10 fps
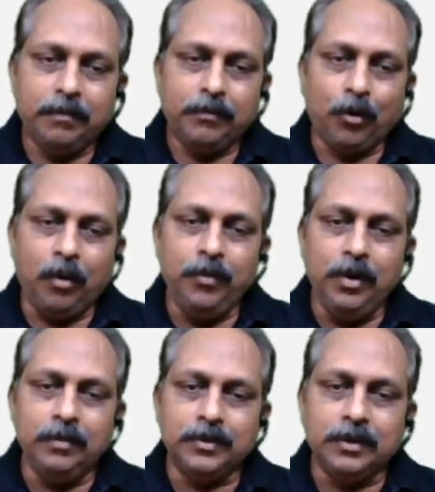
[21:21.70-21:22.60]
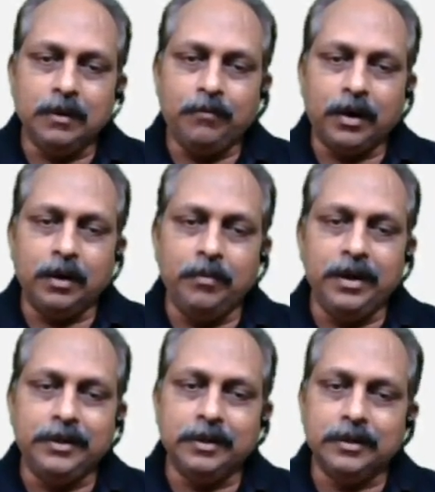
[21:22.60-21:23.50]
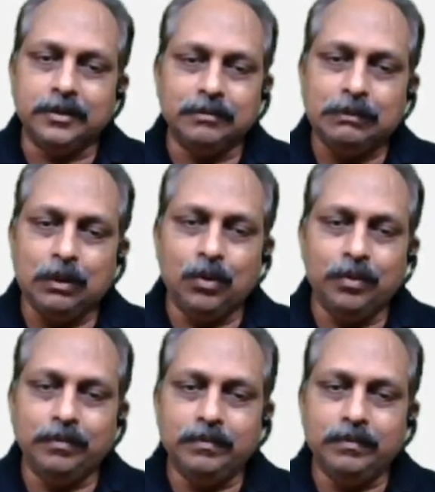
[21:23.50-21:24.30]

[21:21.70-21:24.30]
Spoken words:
Problems, fundamentals, no.